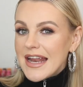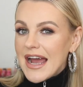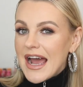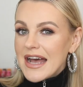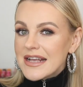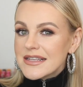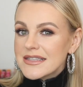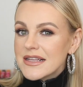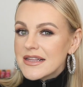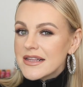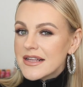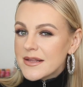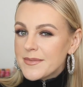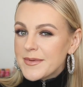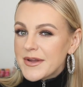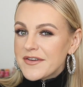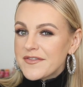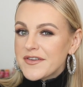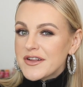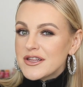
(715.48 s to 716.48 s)
It has a little
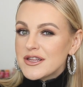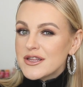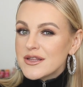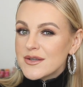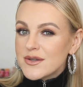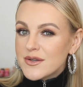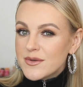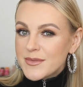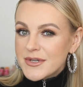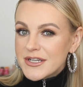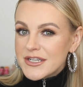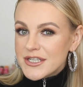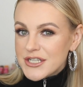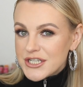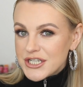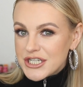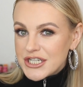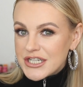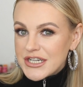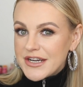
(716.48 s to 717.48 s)
bit of a luminous
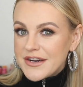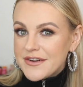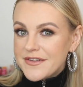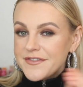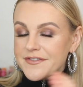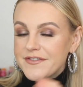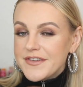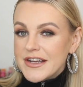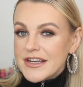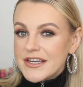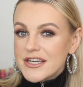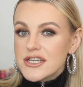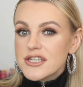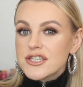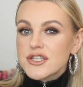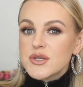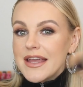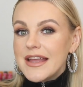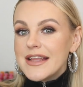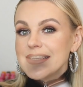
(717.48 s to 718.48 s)
sheer
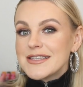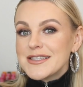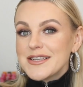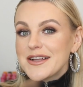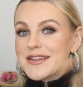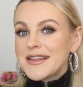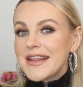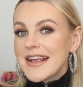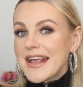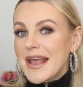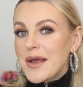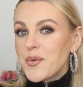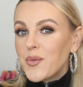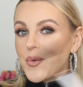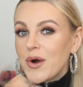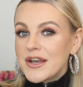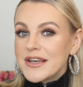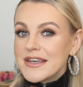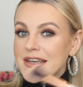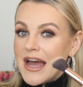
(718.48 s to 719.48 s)
finish. It is not like a
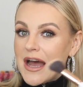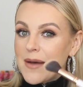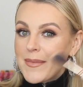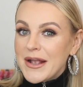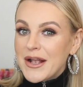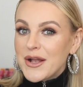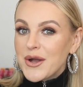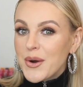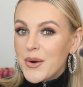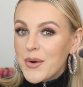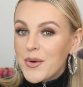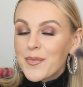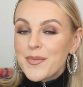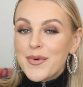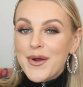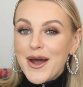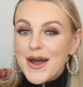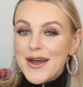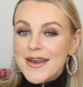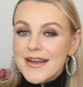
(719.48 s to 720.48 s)
one dab and go
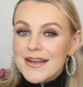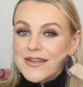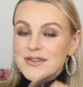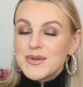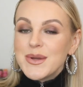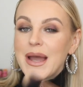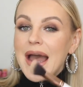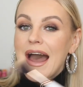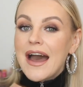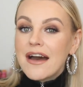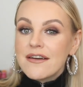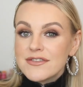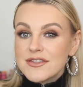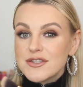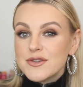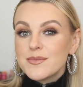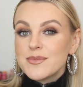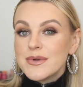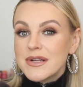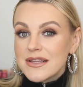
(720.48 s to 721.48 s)
product. You have
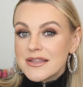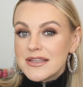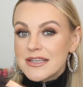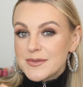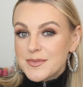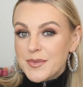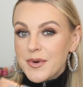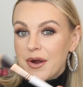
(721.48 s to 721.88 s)
to build this